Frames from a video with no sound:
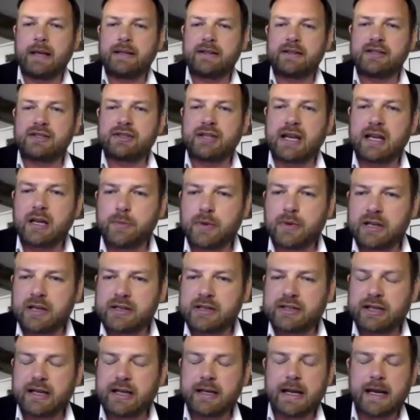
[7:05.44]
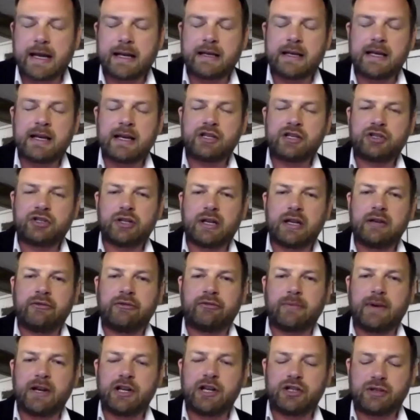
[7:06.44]
sustainability and ESG
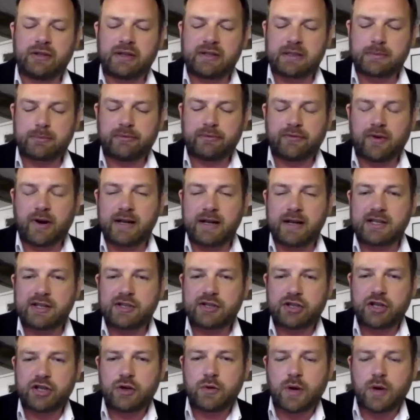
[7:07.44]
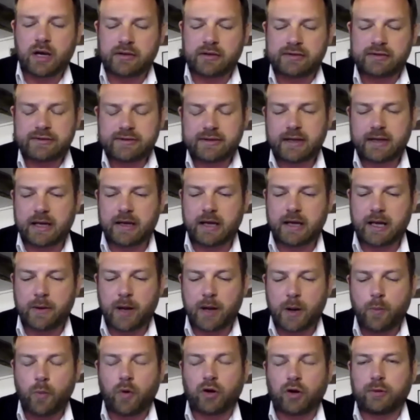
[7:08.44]
information that's provided to us,
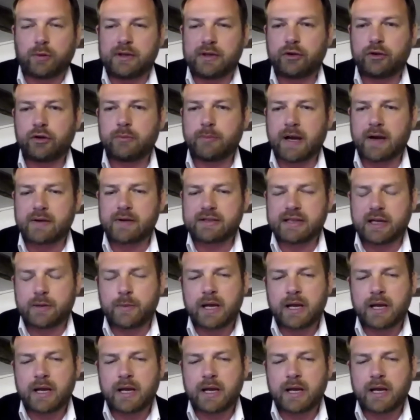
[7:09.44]
and what do we do about it?